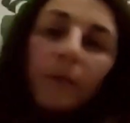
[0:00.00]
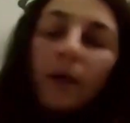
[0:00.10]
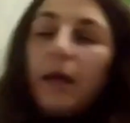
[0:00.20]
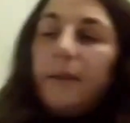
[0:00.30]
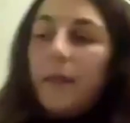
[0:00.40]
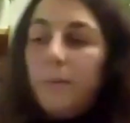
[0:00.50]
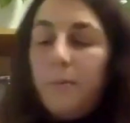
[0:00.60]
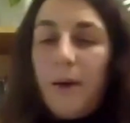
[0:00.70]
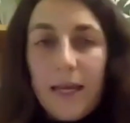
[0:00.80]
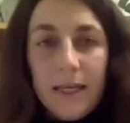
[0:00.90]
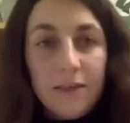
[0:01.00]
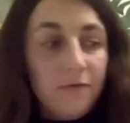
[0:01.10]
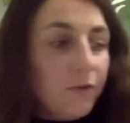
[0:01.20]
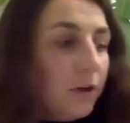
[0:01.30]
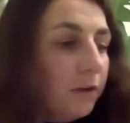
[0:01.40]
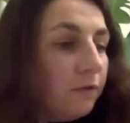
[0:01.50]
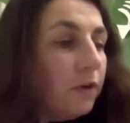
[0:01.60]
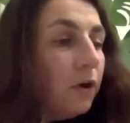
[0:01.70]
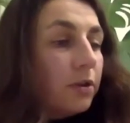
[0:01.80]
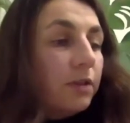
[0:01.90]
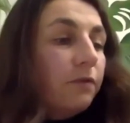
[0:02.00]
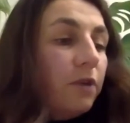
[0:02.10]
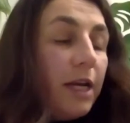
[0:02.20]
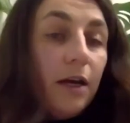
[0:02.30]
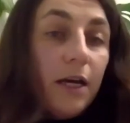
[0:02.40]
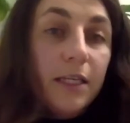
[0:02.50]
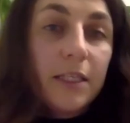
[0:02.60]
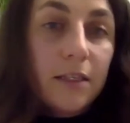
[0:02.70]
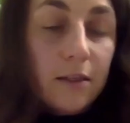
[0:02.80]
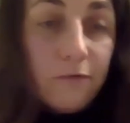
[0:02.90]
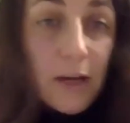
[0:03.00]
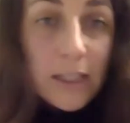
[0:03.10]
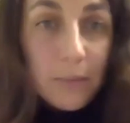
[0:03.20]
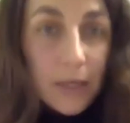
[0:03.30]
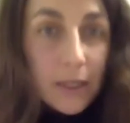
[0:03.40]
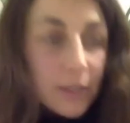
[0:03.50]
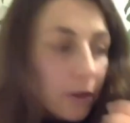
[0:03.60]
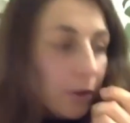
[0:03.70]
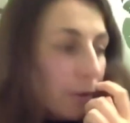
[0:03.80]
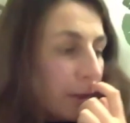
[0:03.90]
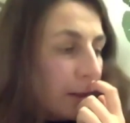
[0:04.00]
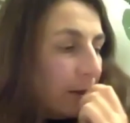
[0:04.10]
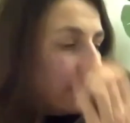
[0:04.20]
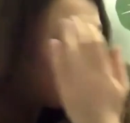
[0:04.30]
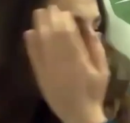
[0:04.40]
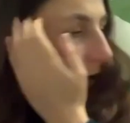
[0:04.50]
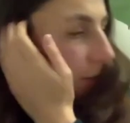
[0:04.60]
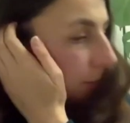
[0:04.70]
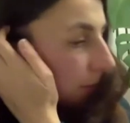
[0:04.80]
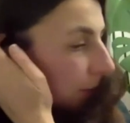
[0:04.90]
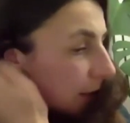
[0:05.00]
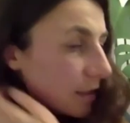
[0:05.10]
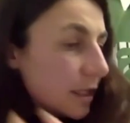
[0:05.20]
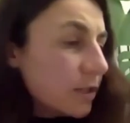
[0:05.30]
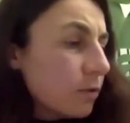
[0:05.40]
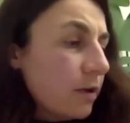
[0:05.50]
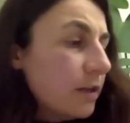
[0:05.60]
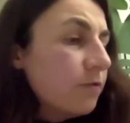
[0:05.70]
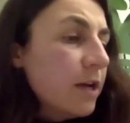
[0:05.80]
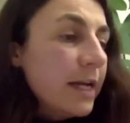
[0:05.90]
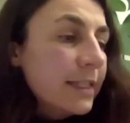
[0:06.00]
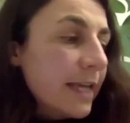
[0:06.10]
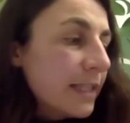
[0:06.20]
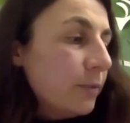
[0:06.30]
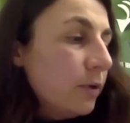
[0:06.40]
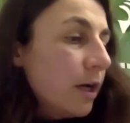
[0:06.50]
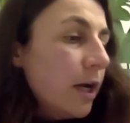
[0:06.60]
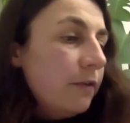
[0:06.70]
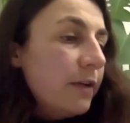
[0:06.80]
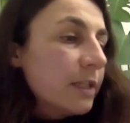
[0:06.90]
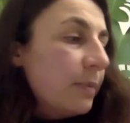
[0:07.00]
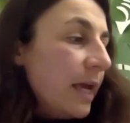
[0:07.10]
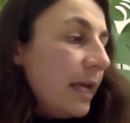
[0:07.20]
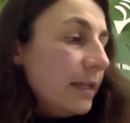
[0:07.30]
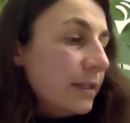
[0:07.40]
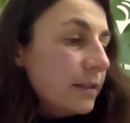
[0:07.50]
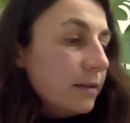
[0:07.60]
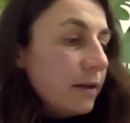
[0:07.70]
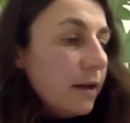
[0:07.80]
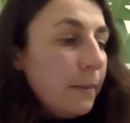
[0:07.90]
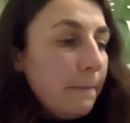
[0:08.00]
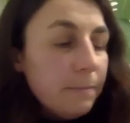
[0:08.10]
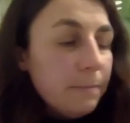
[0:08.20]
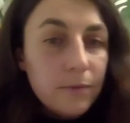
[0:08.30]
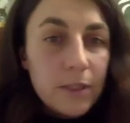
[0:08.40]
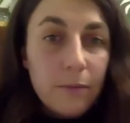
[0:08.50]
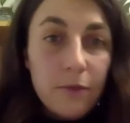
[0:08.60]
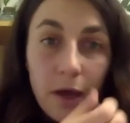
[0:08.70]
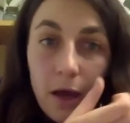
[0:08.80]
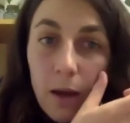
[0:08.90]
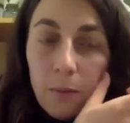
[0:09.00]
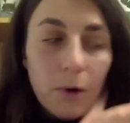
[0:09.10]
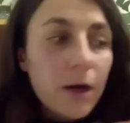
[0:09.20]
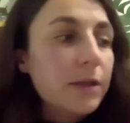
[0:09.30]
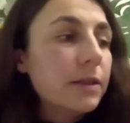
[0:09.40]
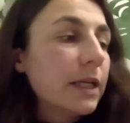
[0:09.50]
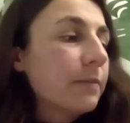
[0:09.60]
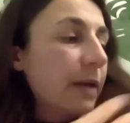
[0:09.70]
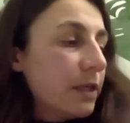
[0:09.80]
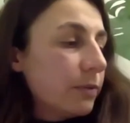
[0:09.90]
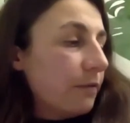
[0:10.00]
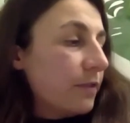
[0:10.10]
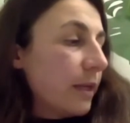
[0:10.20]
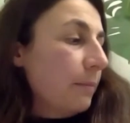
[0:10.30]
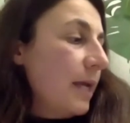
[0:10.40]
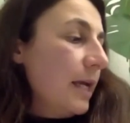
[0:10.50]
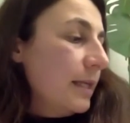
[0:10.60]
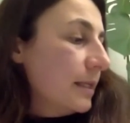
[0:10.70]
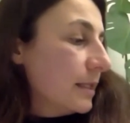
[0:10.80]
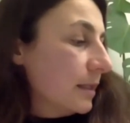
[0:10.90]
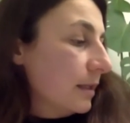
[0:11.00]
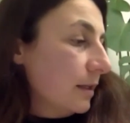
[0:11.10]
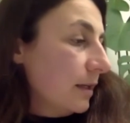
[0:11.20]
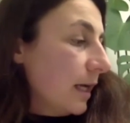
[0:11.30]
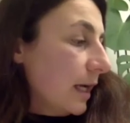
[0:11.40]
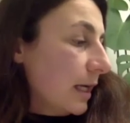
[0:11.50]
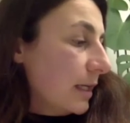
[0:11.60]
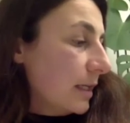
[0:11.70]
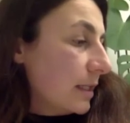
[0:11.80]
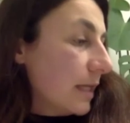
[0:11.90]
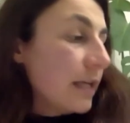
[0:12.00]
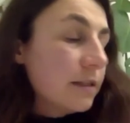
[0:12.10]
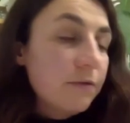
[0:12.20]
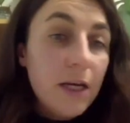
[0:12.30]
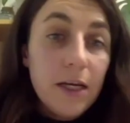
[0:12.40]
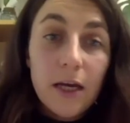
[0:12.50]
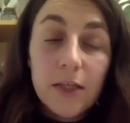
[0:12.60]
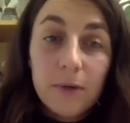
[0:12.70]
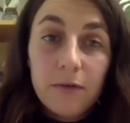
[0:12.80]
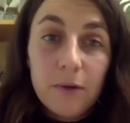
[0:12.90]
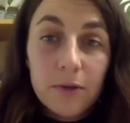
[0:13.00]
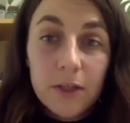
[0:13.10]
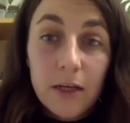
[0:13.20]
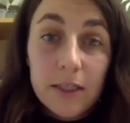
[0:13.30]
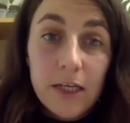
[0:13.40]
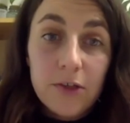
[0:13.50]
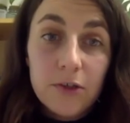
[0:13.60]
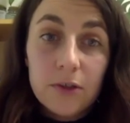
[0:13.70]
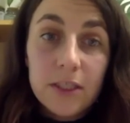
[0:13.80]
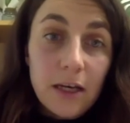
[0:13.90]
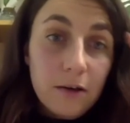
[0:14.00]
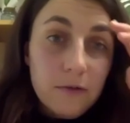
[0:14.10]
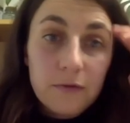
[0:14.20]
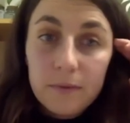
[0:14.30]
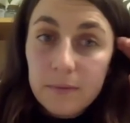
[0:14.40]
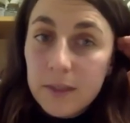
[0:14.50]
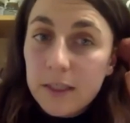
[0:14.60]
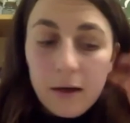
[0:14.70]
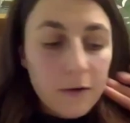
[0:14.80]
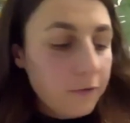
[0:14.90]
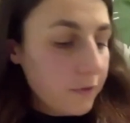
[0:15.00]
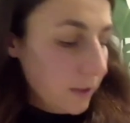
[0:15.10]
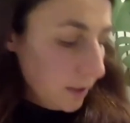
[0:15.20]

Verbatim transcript: And then the back is full of lots of really nice recipes. So um, and it's it's it's really accessible. It kind of explains um, some of the herb words and explains what everything means. And yeah, it's a really nice one if you want to kind of teach yourself stuff.